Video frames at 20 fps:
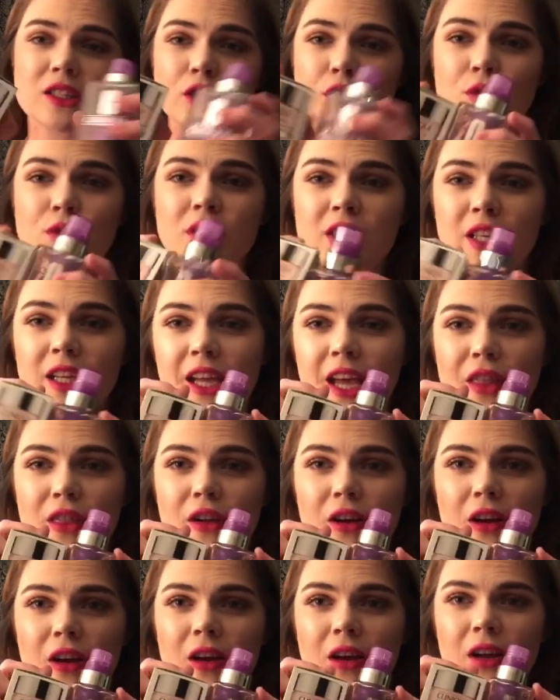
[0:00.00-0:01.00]
used
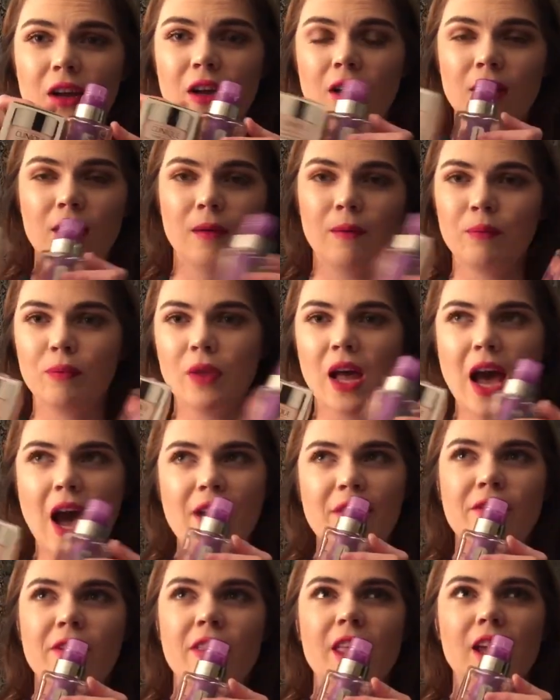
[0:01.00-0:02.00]
together, I
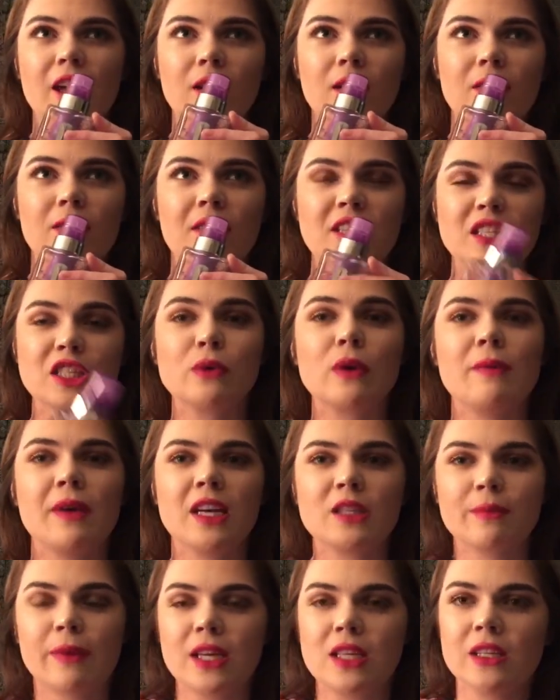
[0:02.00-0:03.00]
feel like this is what
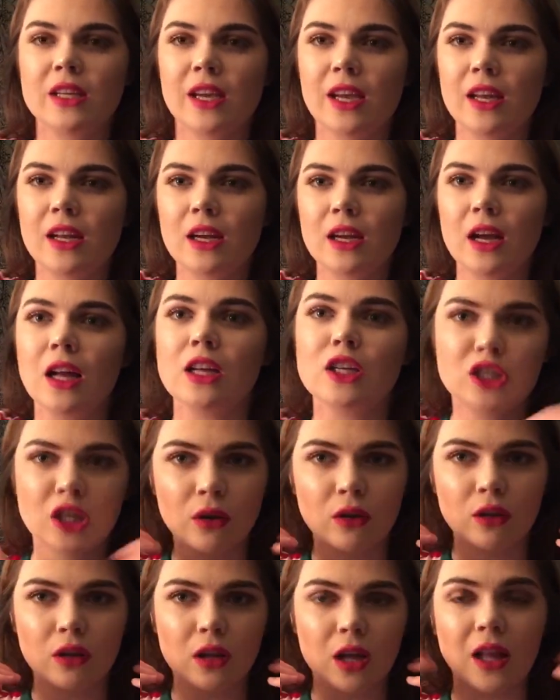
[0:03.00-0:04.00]
makes my skin
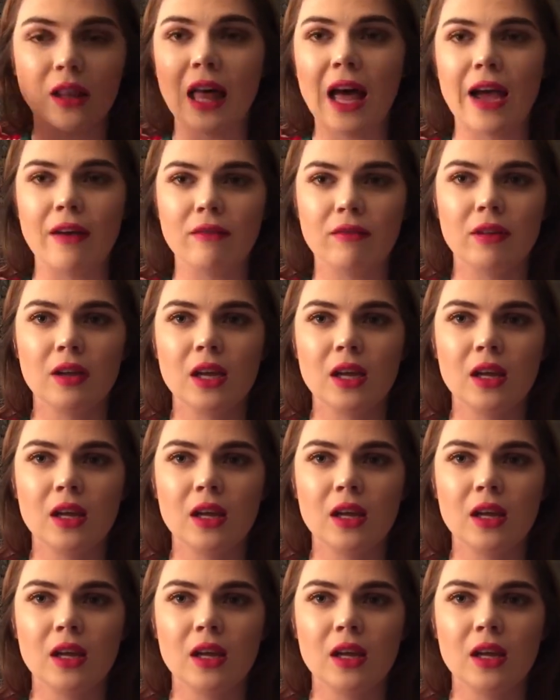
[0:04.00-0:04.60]
so alive.